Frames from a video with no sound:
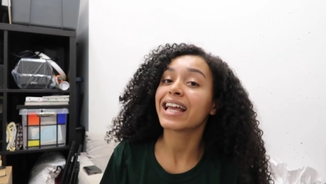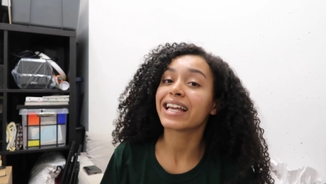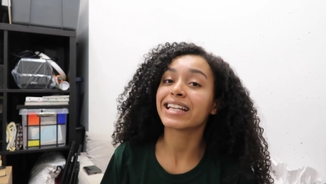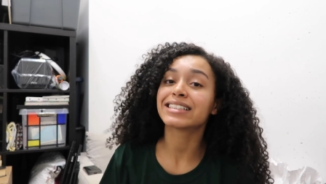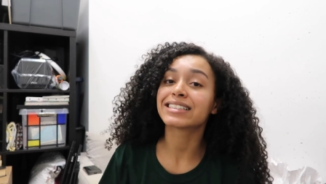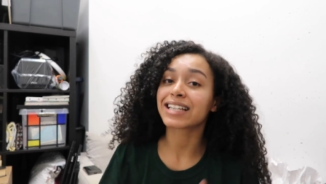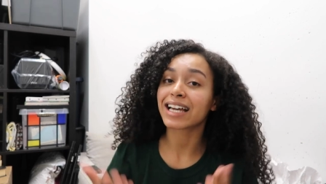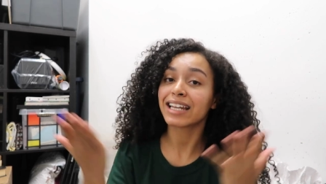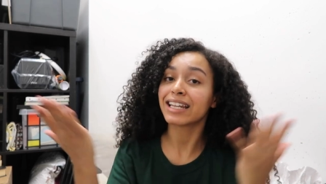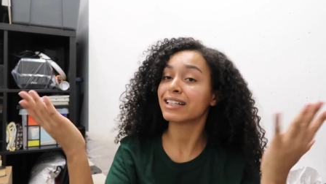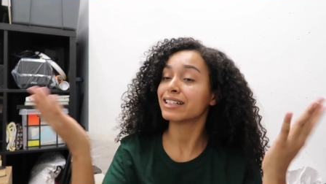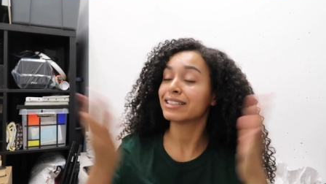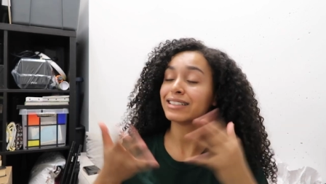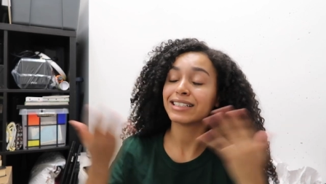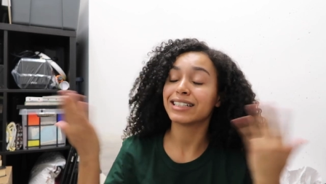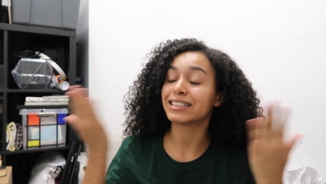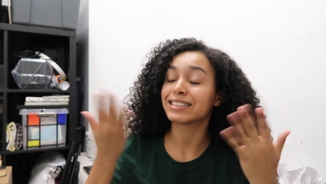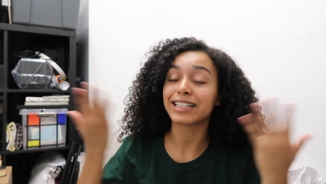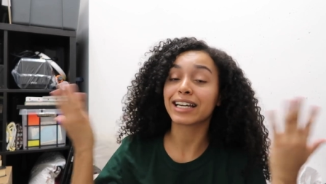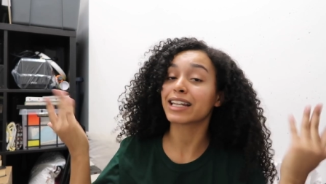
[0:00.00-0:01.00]
It's gotta
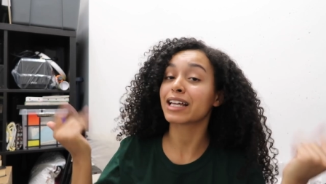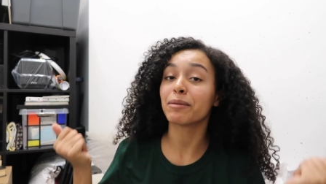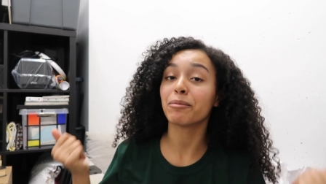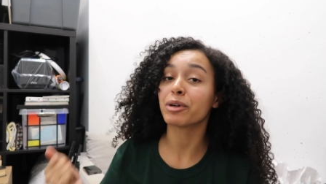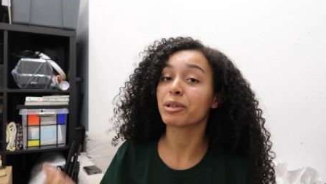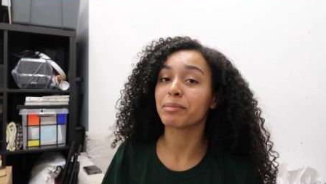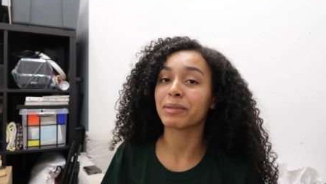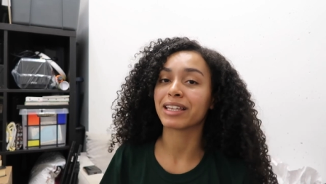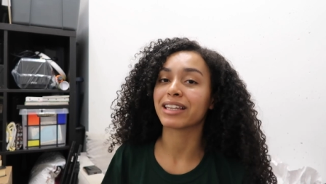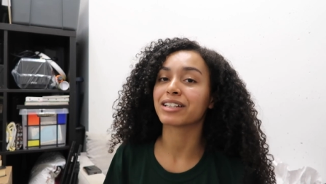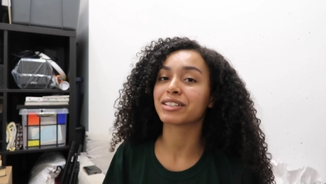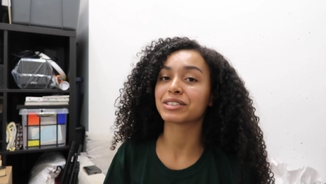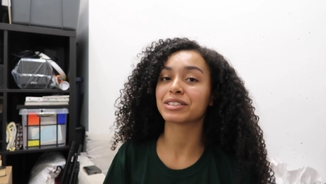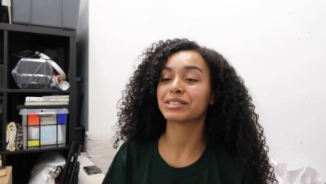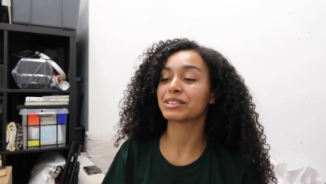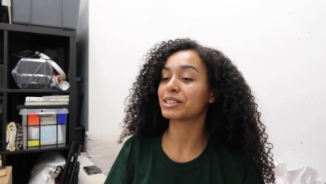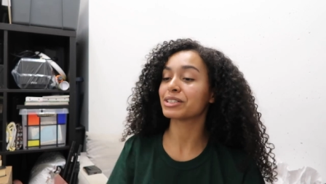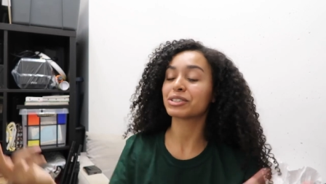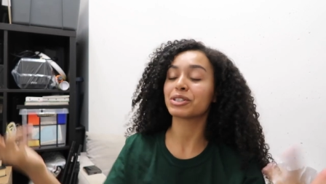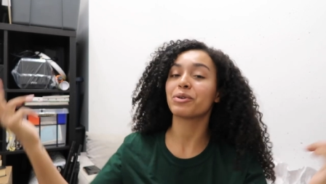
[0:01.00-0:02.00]
come with me.
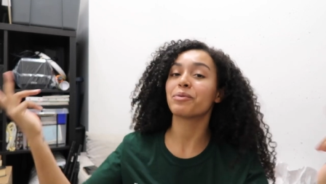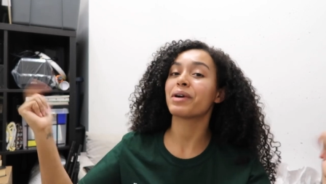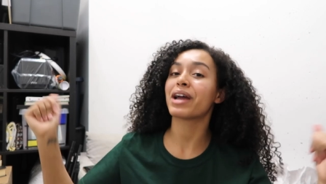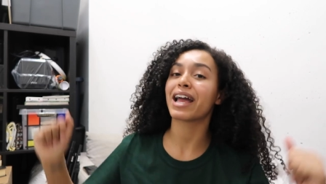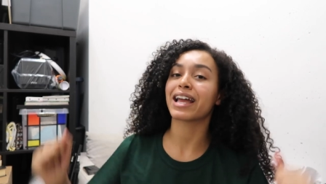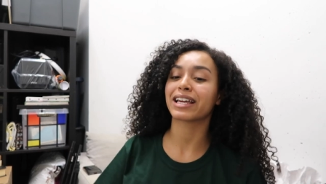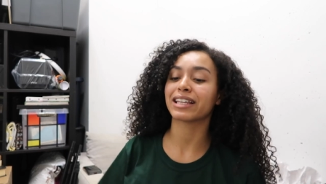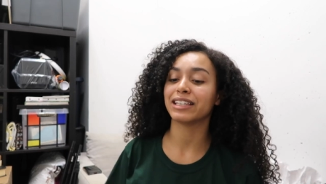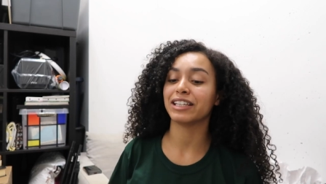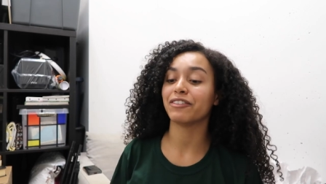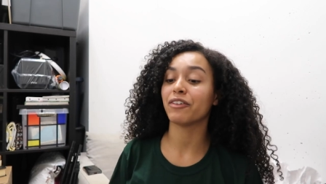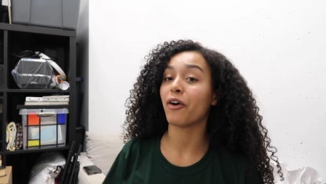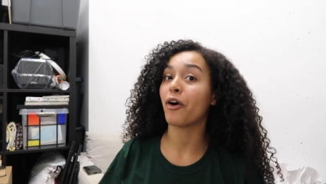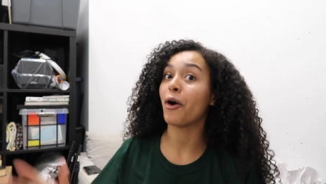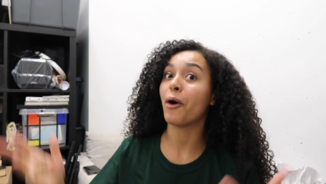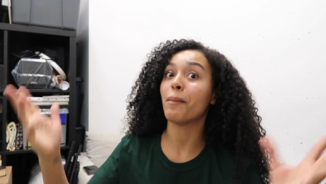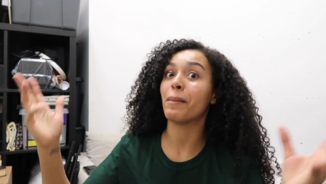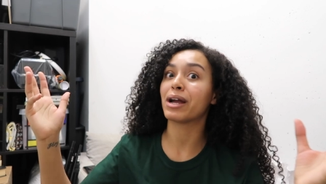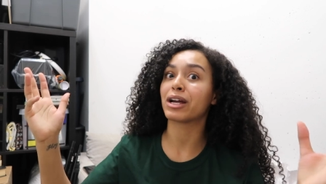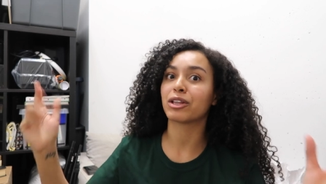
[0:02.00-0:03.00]
There's no way I could leave
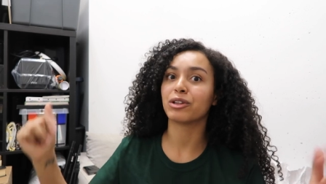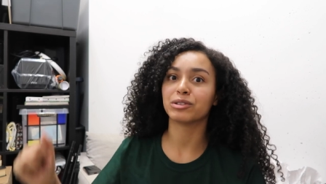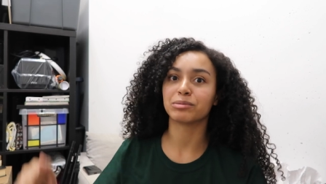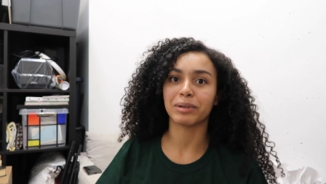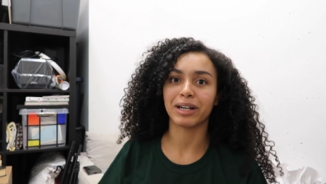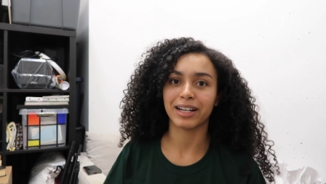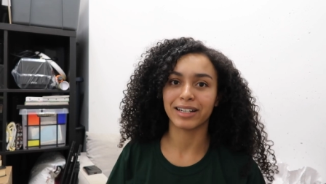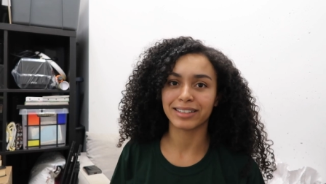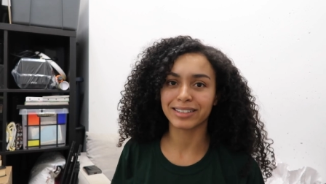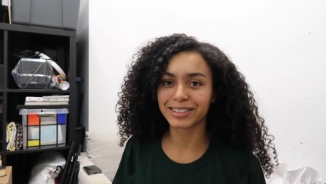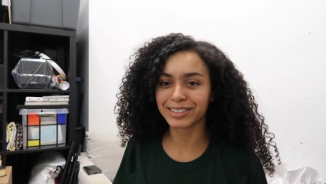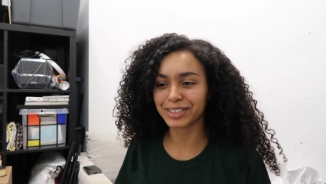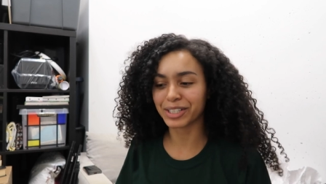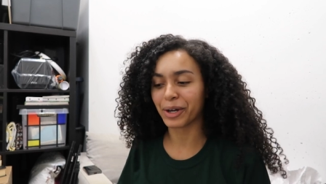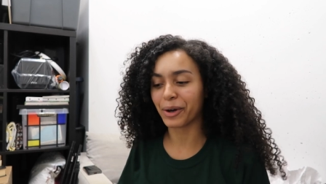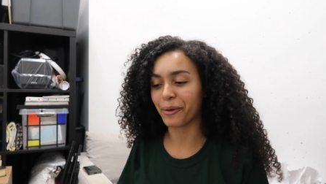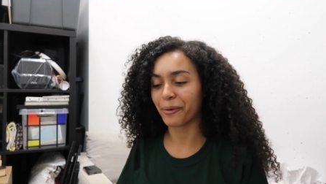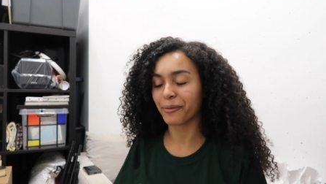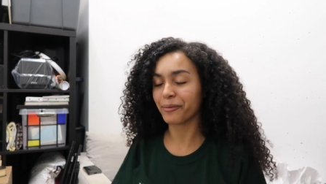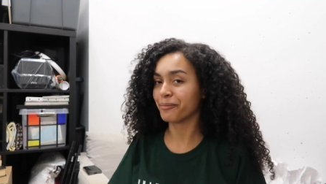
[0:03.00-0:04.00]
all my clothes behind.
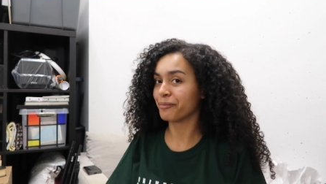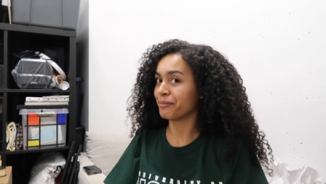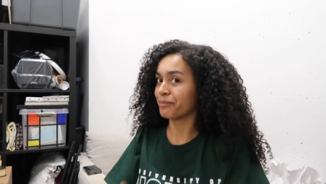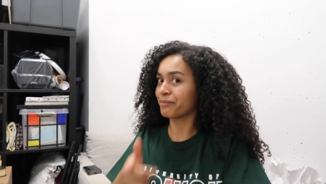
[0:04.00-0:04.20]
So